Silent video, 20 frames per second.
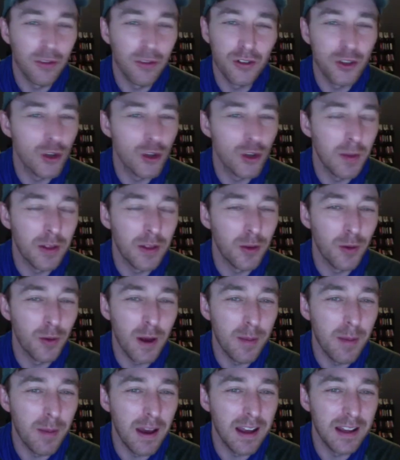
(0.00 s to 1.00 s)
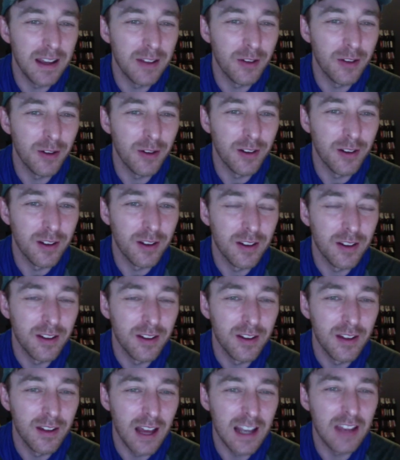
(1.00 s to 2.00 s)
sure about the rabbi that. either.
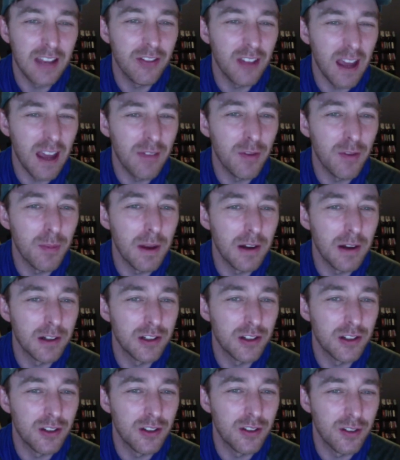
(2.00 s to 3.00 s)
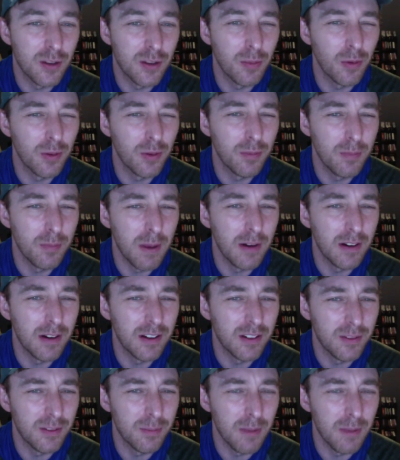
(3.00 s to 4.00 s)
So I guess the they married someone, married,
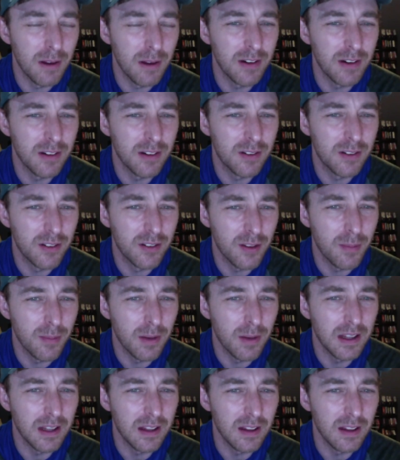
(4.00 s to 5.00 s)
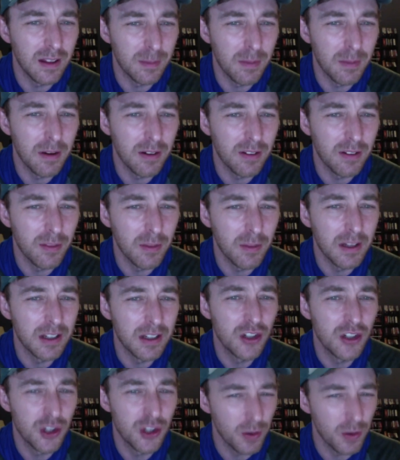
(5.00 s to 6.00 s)
married somebody like married somebody
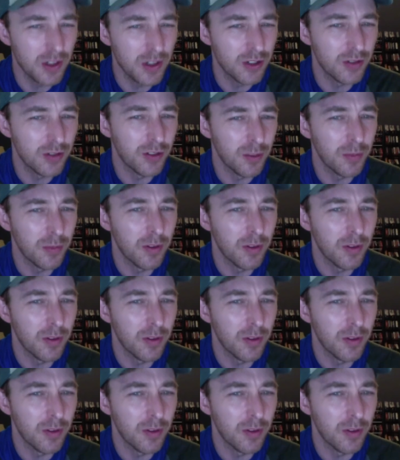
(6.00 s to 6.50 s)
Jewish or something